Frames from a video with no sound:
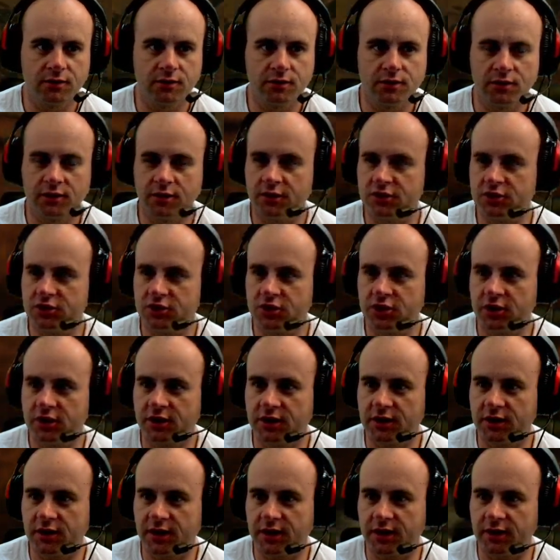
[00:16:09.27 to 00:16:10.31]
He
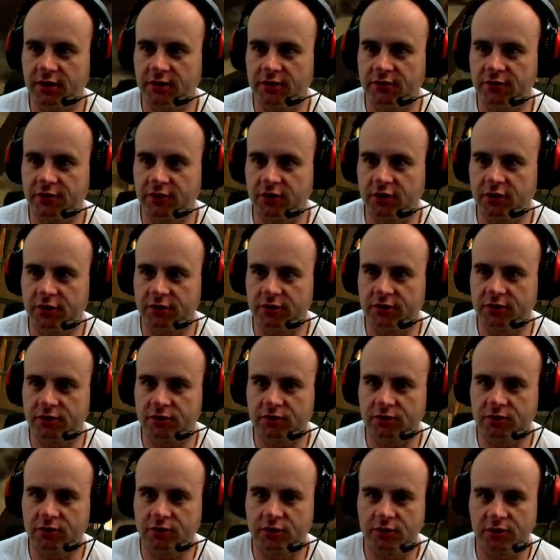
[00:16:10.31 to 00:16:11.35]
chickened out of following
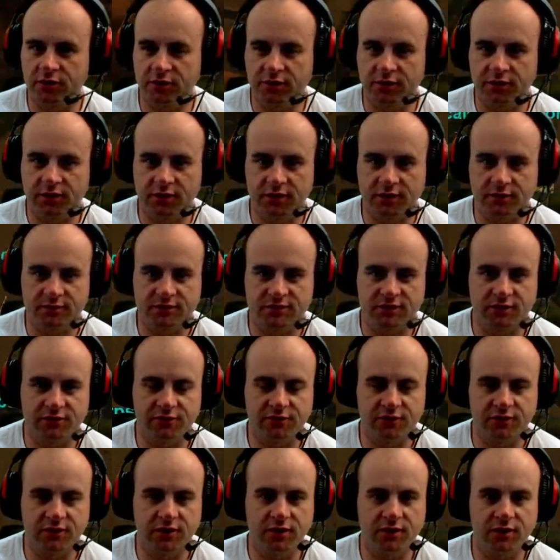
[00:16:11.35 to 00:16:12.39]
through on getting himself a
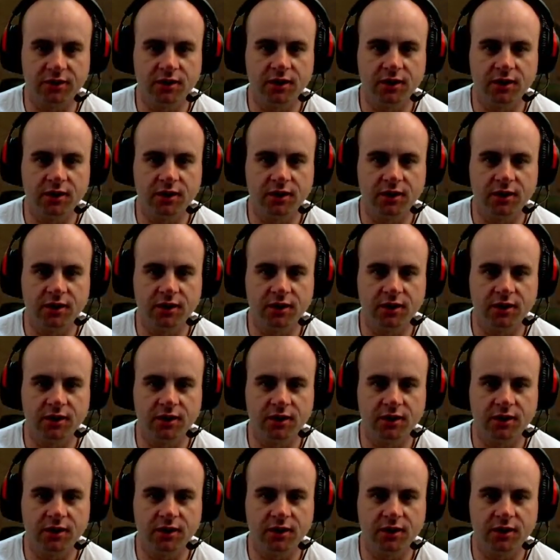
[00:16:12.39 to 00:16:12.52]
date.